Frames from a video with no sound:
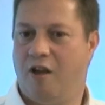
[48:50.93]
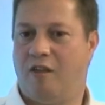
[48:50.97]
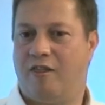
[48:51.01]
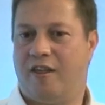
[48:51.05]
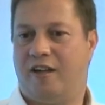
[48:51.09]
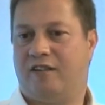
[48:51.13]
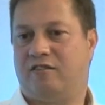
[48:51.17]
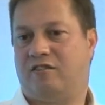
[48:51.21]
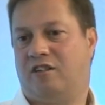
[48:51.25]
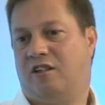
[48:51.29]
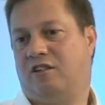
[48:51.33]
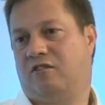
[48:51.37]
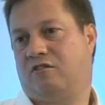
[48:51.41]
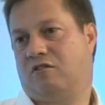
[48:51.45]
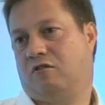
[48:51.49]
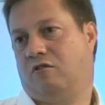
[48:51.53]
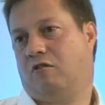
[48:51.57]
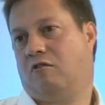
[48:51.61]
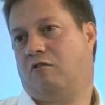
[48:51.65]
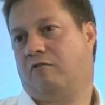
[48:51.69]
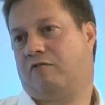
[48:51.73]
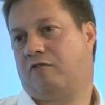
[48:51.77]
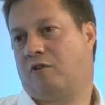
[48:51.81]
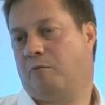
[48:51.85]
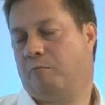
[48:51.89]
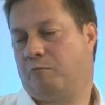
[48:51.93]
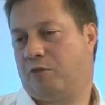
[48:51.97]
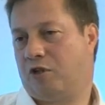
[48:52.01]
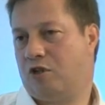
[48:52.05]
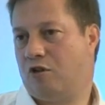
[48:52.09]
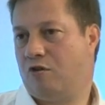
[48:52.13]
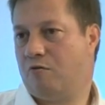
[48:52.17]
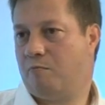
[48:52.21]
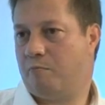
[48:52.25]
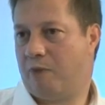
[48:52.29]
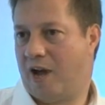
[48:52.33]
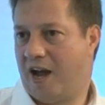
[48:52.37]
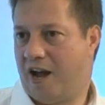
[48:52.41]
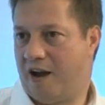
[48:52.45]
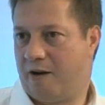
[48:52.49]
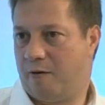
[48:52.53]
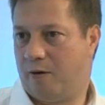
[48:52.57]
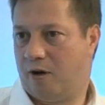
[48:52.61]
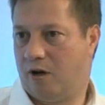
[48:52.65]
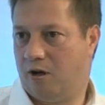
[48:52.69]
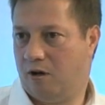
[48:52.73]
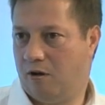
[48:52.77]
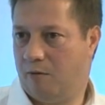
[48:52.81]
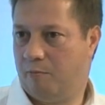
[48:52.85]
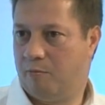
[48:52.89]
That takes a lot of compute
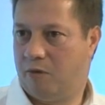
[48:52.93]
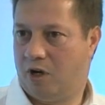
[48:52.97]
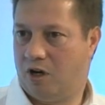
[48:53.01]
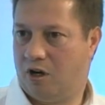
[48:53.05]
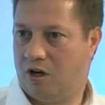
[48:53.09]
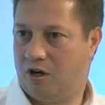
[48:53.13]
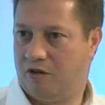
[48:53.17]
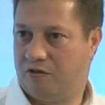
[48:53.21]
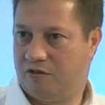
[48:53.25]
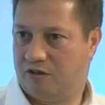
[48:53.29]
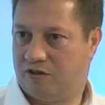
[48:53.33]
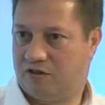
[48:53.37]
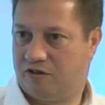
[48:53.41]
power behind